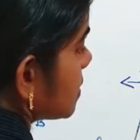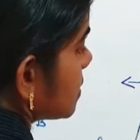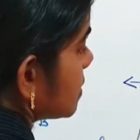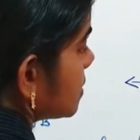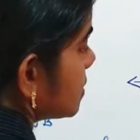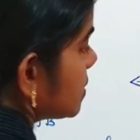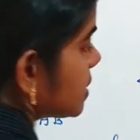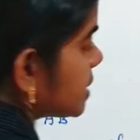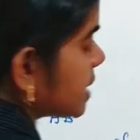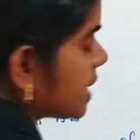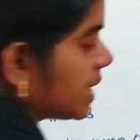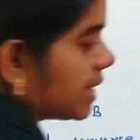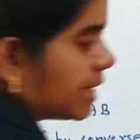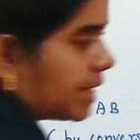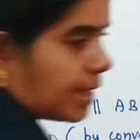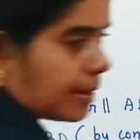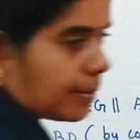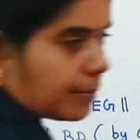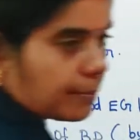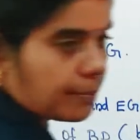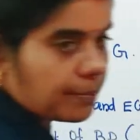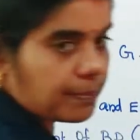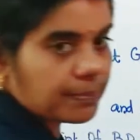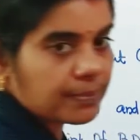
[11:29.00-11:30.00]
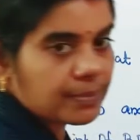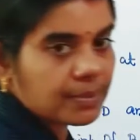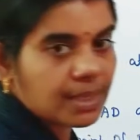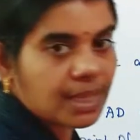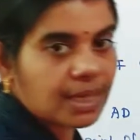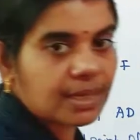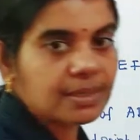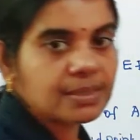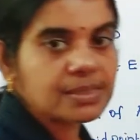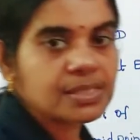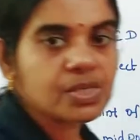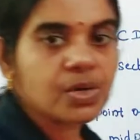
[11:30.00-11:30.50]
CD.
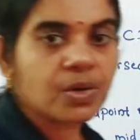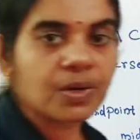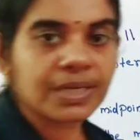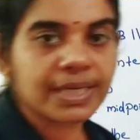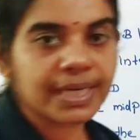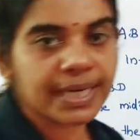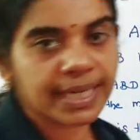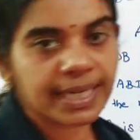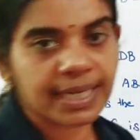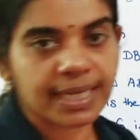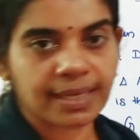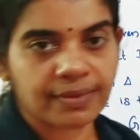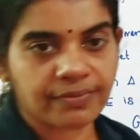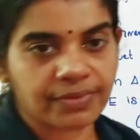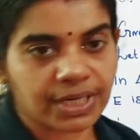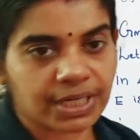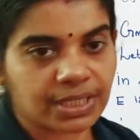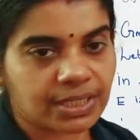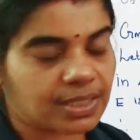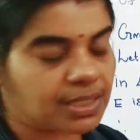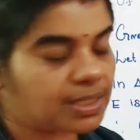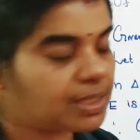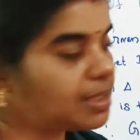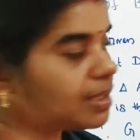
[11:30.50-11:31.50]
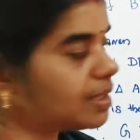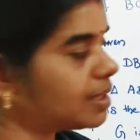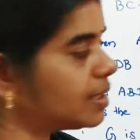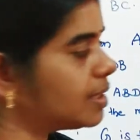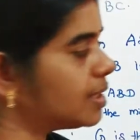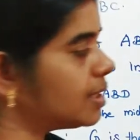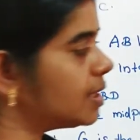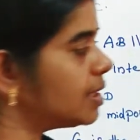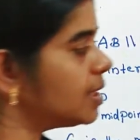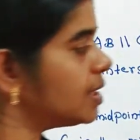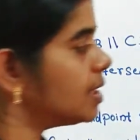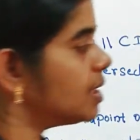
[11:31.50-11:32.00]
That is already given there.
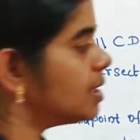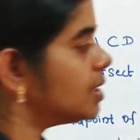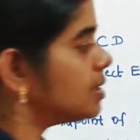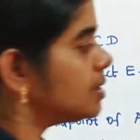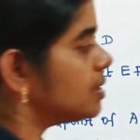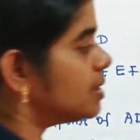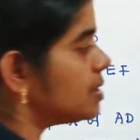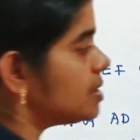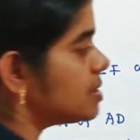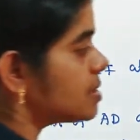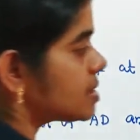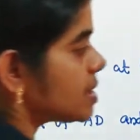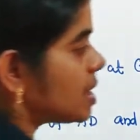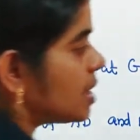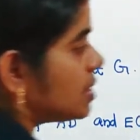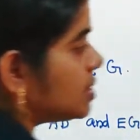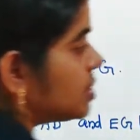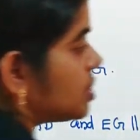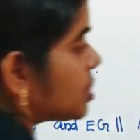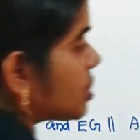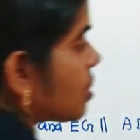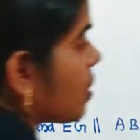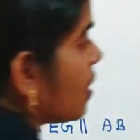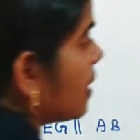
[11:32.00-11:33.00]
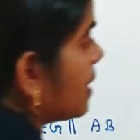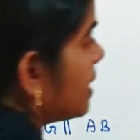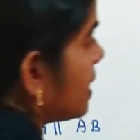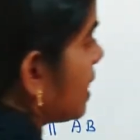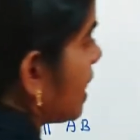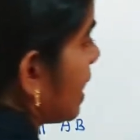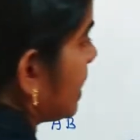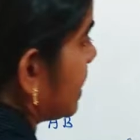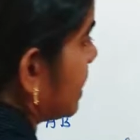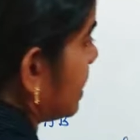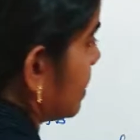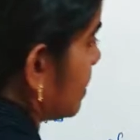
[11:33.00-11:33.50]
This drawn
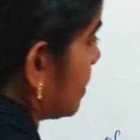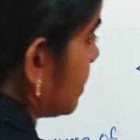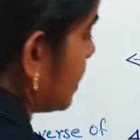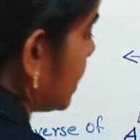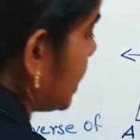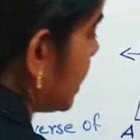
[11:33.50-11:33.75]
line